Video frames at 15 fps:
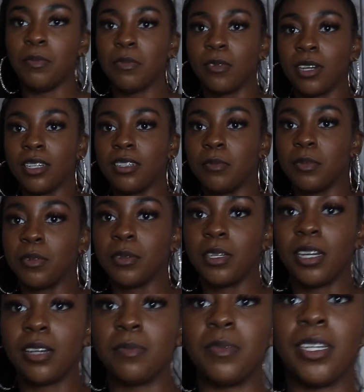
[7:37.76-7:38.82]
wanting to pull
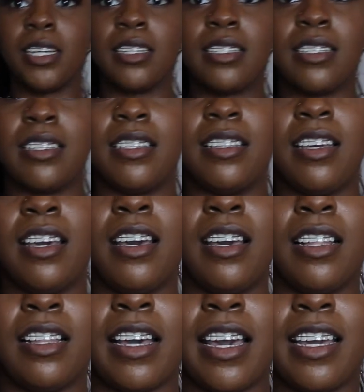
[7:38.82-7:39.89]
it up because
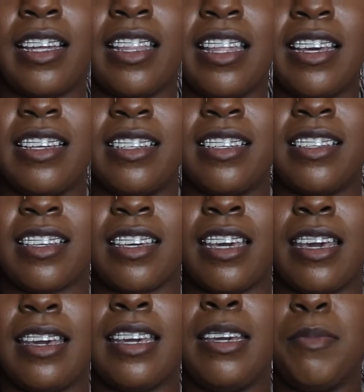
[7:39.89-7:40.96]
like this
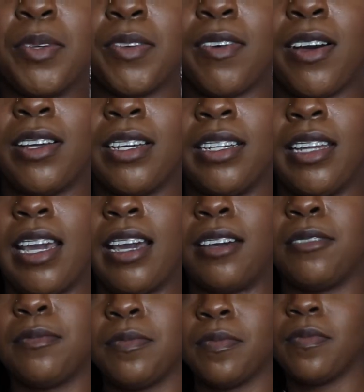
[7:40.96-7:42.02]
keeps falling
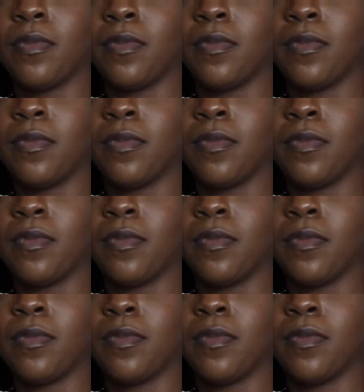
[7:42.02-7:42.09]
down.